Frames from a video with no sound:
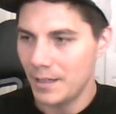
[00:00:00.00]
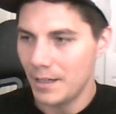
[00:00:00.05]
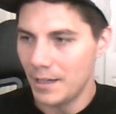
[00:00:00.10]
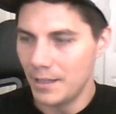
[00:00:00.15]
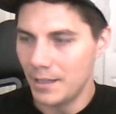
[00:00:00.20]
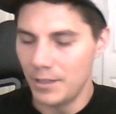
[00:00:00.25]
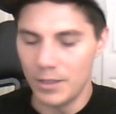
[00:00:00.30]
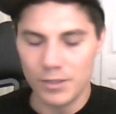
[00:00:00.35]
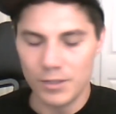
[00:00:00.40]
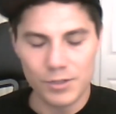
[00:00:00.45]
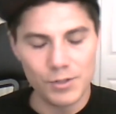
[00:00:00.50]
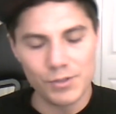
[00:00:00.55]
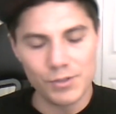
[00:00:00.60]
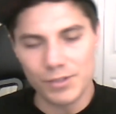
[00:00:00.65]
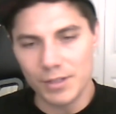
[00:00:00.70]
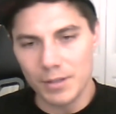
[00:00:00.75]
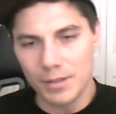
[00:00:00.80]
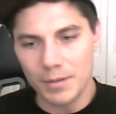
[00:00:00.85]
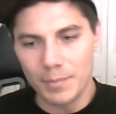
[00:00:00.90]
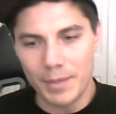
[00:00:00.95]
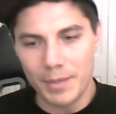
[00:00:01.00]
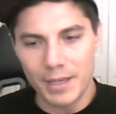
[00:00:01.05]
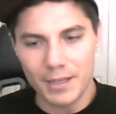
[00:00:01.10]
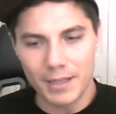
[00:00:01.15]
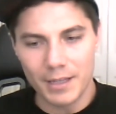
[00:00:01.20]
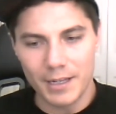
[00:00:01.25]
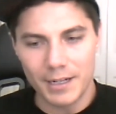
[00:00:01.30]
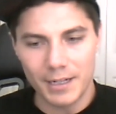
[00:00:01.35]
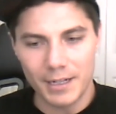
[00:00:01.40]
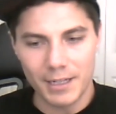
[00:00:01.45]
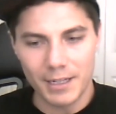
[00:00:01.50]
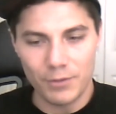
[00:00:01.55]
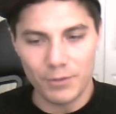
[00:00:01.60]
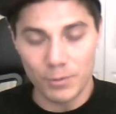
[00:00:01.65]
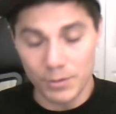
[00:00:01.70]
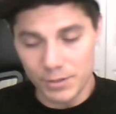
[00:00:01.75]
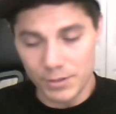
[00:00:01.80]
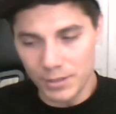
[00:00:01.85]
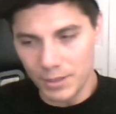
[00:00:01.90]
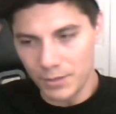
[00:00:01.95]
And you could choose to bake lighting if you
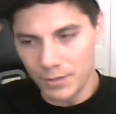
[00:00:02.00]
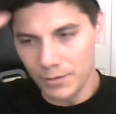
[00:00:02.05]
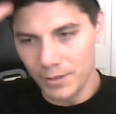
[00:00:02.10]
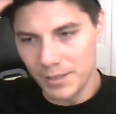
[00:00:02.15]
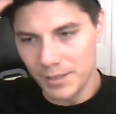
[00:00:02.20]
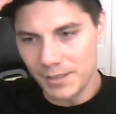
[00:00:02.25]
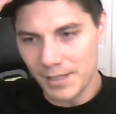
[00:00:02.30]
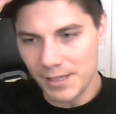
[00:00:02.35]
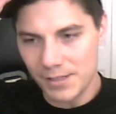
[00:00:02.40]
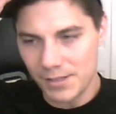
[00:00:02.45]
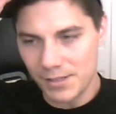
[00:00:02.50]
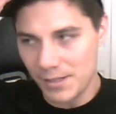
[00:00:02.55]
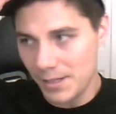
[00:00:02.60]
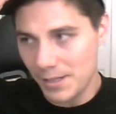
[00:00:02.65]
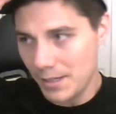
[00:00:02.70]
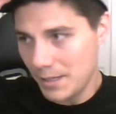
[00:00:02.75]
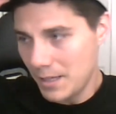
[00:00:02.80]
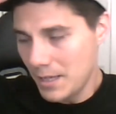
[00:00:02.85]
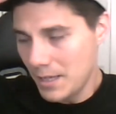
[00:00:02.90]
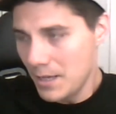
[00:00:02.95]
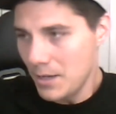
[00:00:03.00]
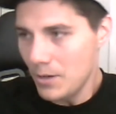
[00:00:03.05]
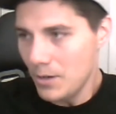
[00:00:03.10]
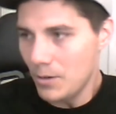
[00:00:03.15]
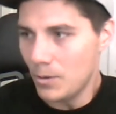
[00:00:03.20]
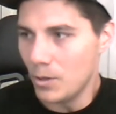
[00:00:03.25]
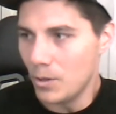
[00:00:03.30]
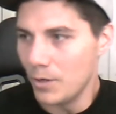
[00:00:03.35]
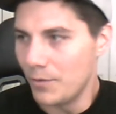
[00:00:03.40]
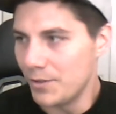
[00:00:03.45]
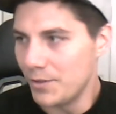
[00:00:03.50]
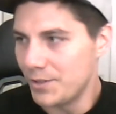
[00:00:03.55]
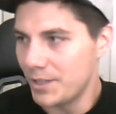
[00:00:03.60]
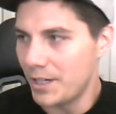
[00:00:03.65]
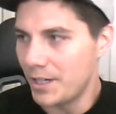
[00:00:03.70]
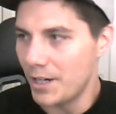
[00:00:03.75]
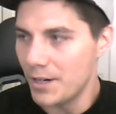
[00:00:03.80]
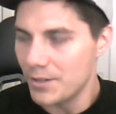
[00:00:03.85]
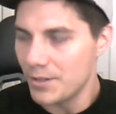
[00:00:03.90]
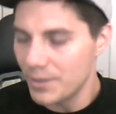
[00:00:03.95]
want to look really tasty, or if it's a
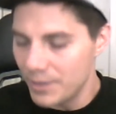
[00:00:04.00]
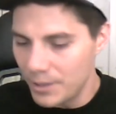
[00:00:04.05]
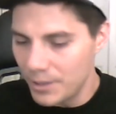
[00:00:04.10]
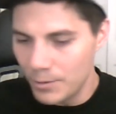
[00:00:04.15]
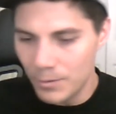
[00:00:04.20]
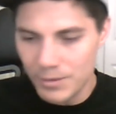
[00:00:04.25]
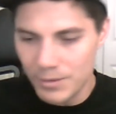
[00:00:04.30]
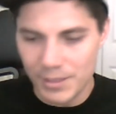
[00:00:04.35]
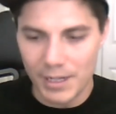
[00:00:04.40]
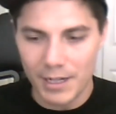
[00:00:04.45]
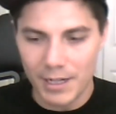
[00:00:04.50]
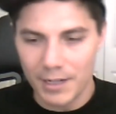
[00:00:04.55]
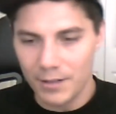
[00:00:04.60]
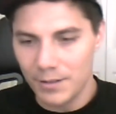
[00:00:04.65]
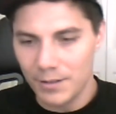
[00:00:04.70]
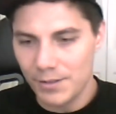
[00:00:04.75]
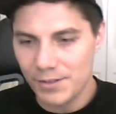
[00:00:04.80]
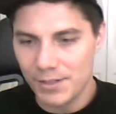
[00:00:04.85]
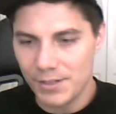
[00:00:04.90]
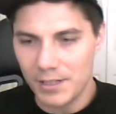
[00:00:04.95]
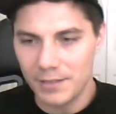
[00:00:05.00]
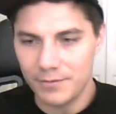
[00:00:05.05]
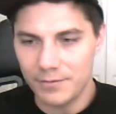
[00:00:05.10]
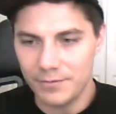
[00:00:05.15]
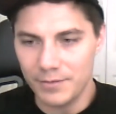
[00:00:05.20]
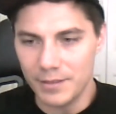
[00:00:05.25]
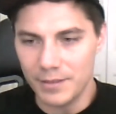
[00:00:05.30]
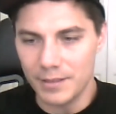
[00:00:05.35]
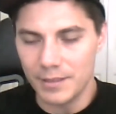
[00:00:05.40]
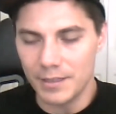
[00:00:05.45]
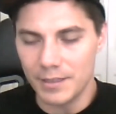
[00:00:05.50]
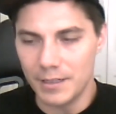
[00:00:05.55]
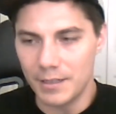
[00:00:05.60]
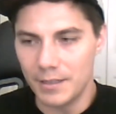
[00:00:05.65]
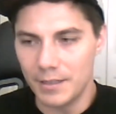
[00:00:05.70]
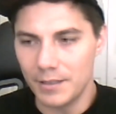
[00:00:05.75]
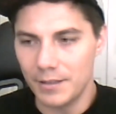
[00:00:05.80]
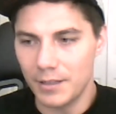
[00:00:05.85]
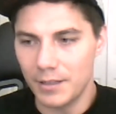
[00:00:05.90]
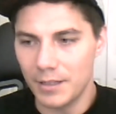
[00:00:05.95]
character that you want to idle and stuff, then
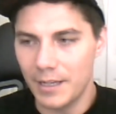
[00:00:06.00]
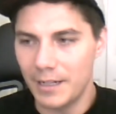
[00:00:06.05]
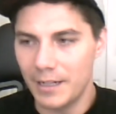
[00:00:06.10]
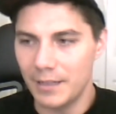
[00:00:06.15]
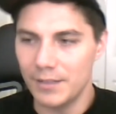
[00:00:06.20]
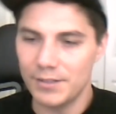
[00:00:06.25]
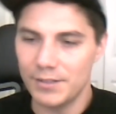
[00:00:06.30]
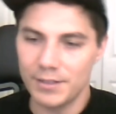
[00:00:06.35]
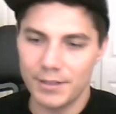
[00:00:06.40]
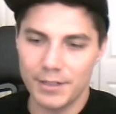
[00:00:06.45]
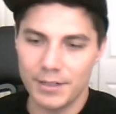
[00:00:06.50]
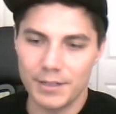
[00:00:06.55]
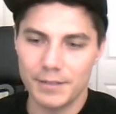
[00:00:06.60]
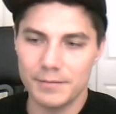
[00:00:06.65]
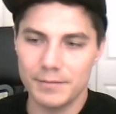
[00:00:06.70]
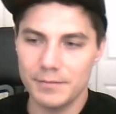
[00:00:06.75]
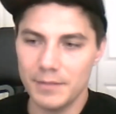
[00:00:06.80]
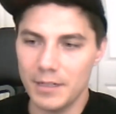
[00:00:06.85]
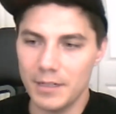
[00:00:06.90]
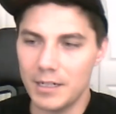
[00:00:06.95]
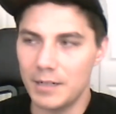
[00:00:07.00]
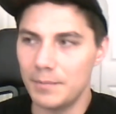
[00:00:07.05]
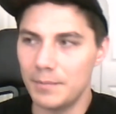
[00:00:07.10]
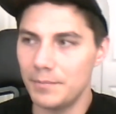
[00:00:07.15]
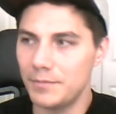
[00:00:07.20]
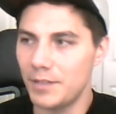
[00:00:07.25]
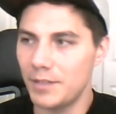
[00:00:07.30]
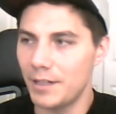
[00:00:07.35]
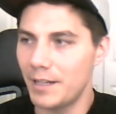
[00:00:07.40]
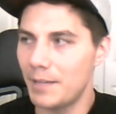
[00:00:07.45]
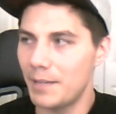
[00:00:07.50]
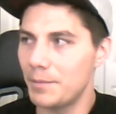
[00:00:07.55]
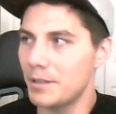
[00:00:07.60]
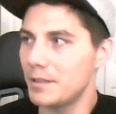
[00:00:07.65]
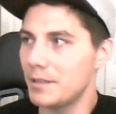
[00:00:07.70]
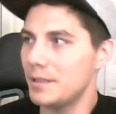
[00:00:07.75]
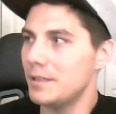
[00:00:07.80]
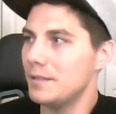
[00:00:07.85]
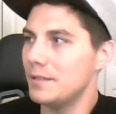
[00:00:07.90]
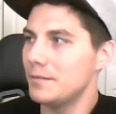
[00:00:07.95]
the lighting that's in there
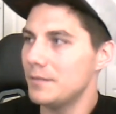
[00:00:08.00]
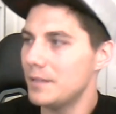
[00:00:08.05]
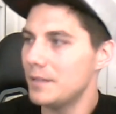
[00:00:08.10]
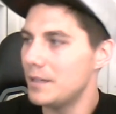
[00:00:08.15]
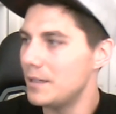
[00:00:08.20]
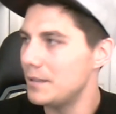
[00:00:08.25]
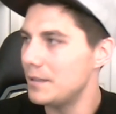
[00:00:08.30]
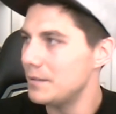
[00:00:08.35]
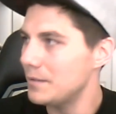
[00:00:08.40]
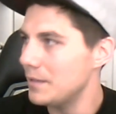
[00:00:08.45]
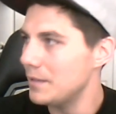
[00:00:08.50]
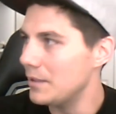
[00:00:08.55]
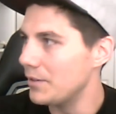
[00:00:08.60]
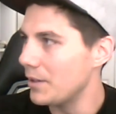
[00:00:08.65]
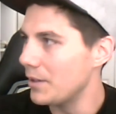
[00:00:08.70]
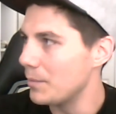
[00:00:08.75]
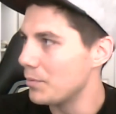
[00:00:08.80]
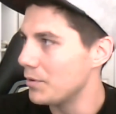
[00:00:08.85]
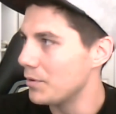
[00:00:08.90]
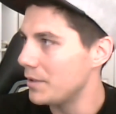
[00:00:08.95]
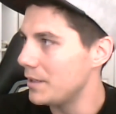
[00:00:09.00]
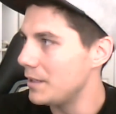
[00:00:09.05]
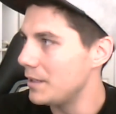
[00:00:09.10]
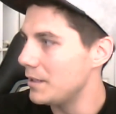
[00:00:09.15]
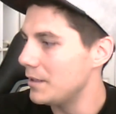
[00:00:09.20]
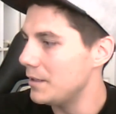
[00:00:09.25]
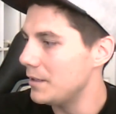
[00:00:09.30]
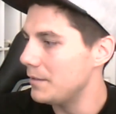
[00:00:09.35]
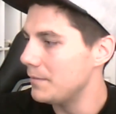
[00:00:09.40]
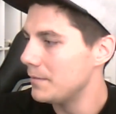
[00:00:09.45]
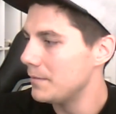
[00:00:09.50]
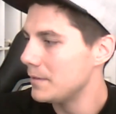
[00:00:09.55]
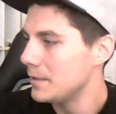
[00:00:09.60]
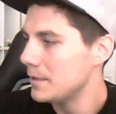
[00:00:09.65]
dynamically is like pretty good.